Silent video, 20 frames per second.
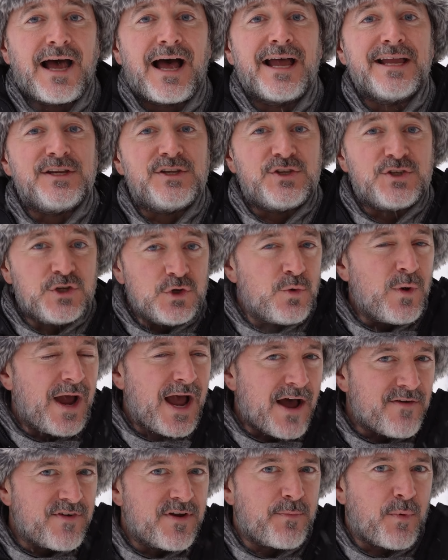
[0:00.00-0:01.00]
I do
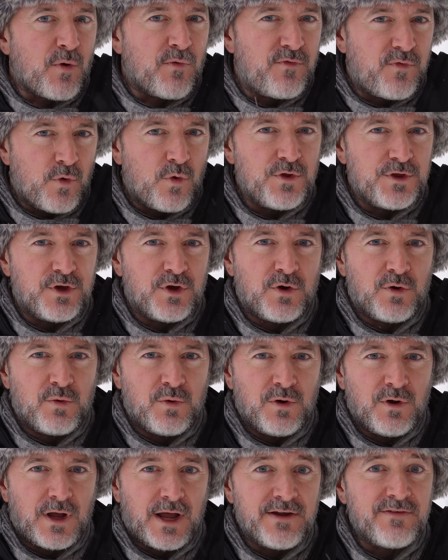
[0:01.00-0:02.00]
have a
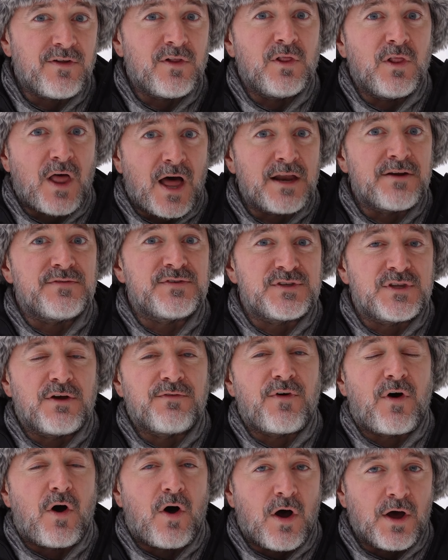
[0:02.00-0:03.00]
portfolio. I have a lot of
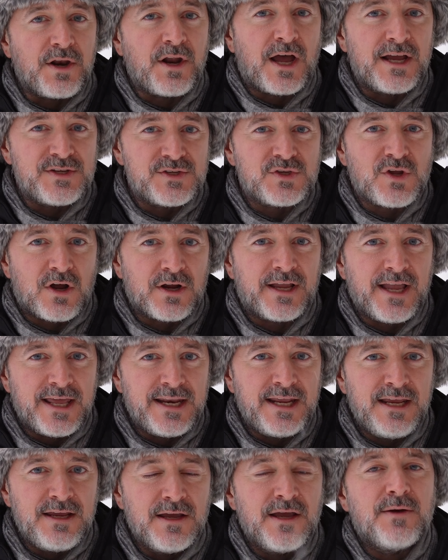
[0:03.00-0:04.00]
stuff on iStock
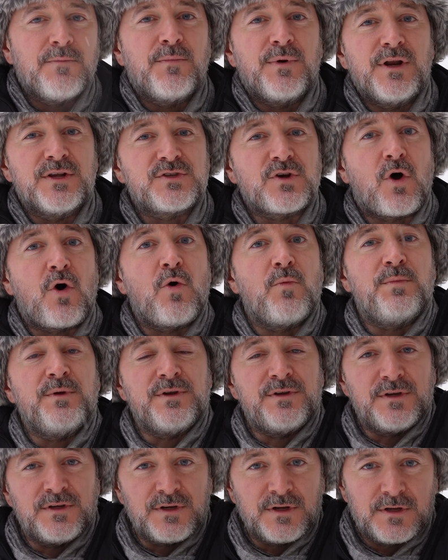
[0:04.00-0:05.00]
Getty, but it's all
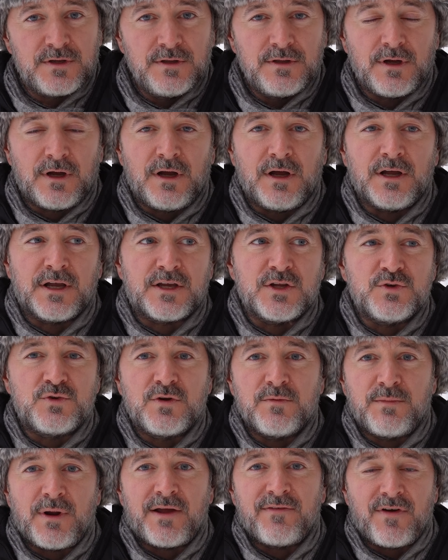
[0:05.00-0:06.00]
been uh,
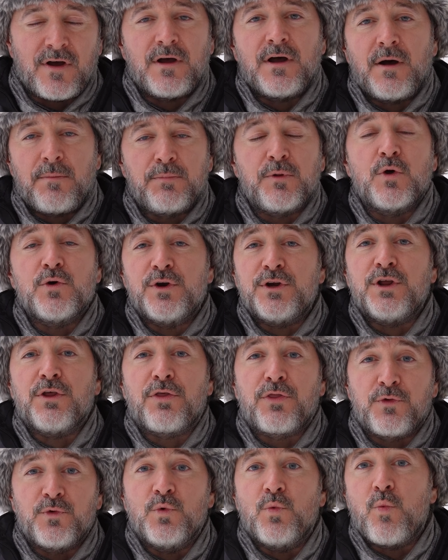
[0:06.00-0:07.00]
contributed. I've uploaded it
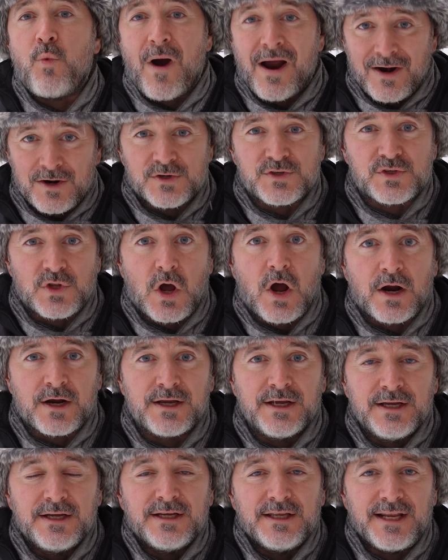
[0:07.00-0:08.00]
through Wirestock,
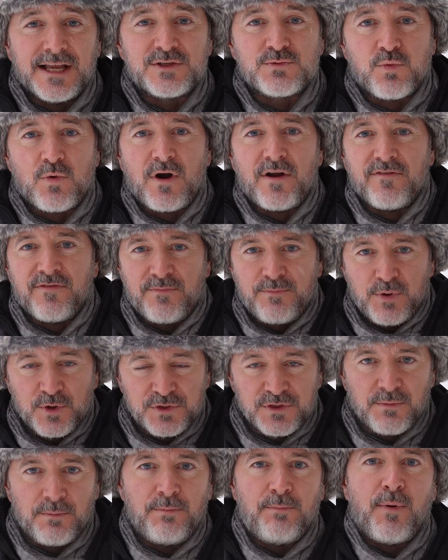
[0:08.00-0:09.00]
and that's where I've
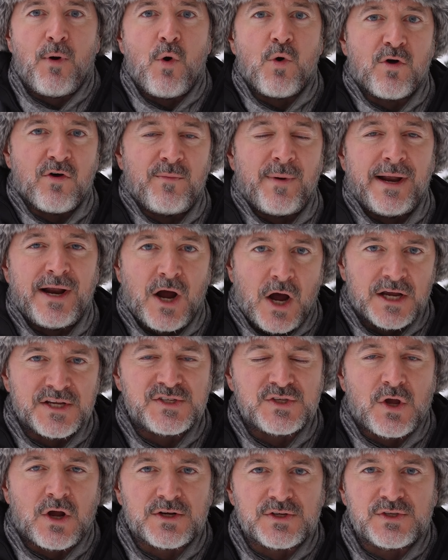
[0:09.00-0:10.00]
put the bulk of my
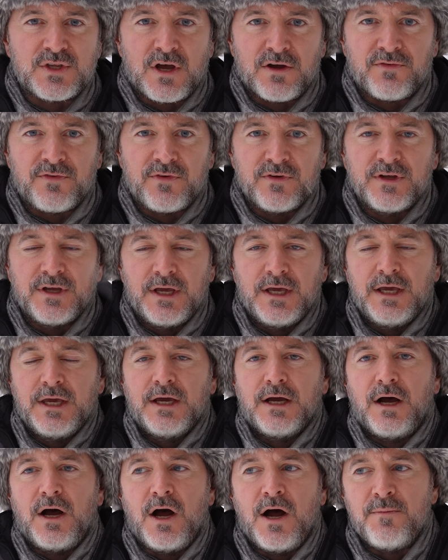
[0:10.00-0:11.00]
iStock stuff.
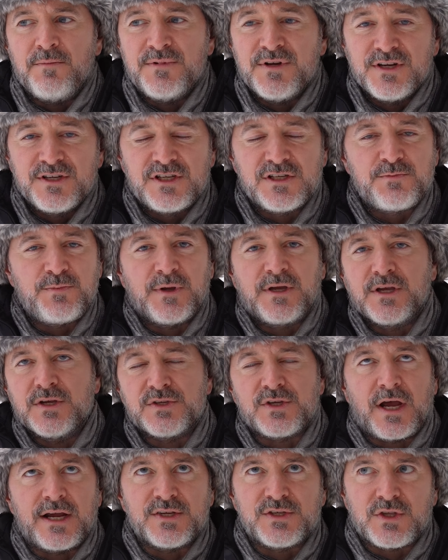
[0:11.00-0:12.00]
Um, just
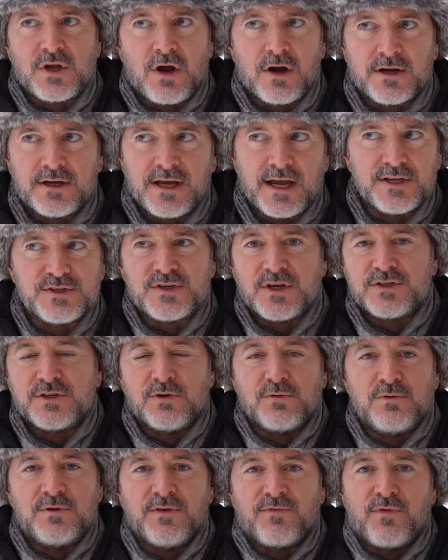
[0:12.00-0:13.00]
because iStock has such
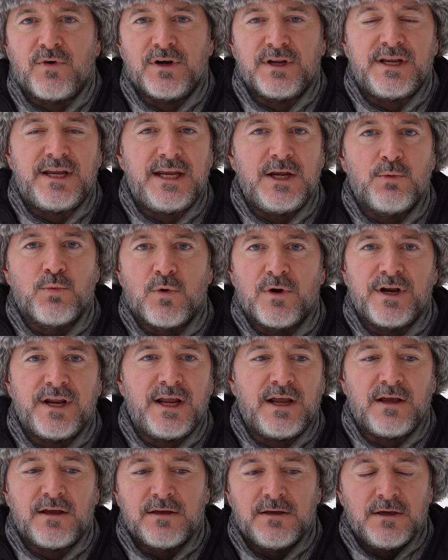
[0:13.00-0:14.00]
a different
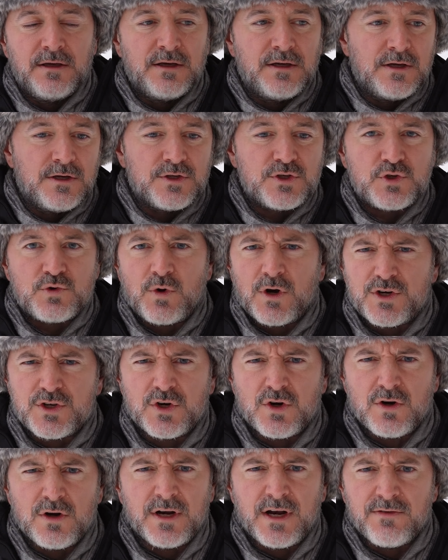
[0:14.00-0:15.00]
keywording
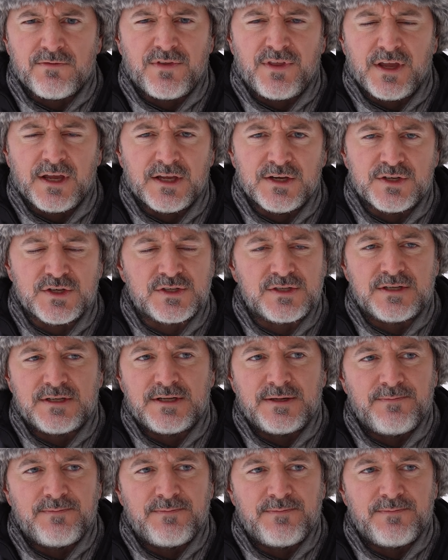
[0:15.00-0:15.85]
structure and everything, and just